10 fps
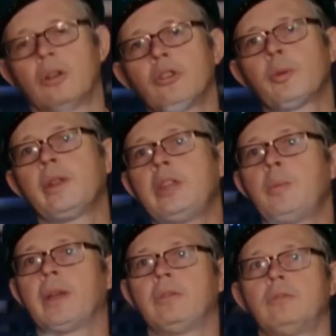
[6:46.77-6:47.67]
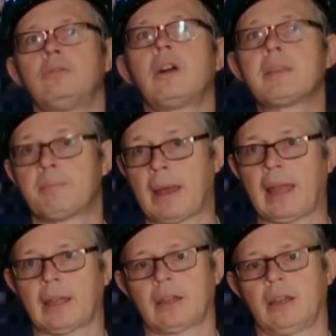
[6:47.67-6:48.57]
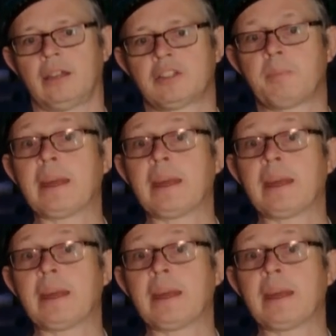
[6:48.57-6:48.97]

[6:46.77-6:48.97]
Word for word: Goldsworthy went right back uh, to